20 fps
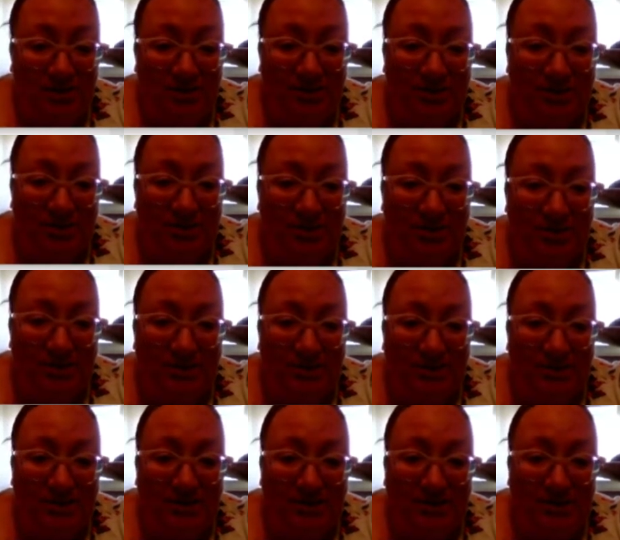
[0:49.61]
he looks like
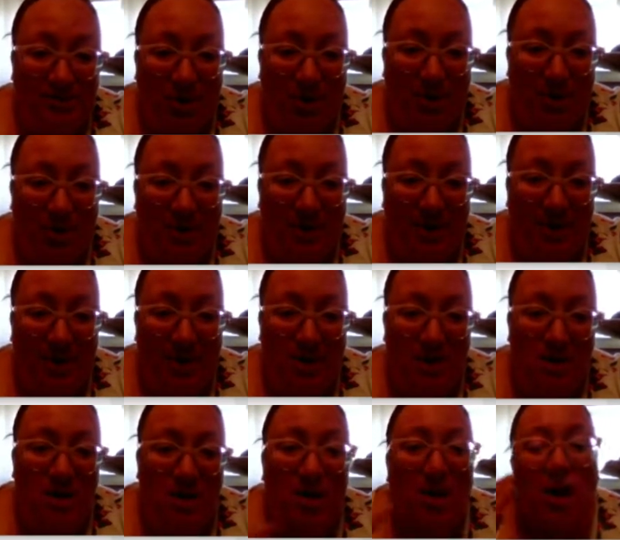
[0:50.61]
a smart young
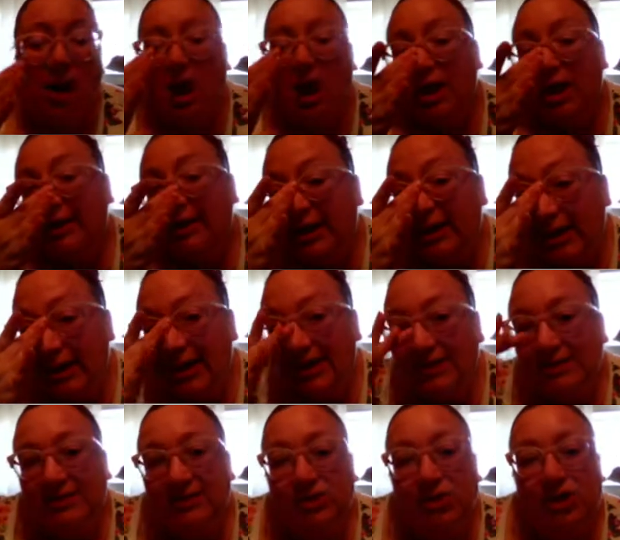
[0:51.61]
man, he
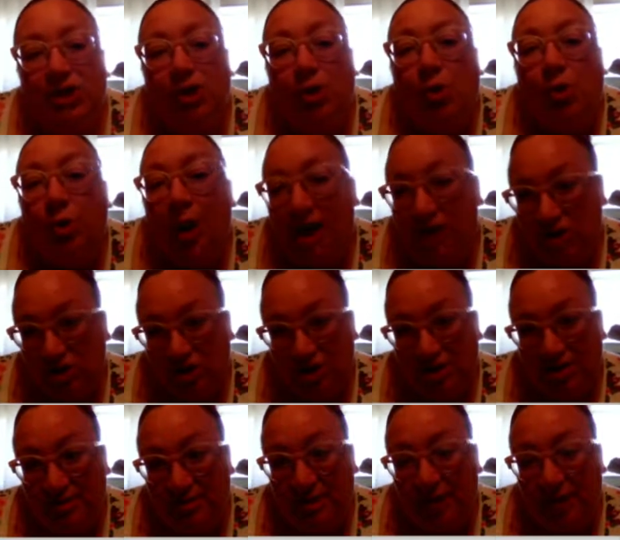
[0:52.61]
answered a question.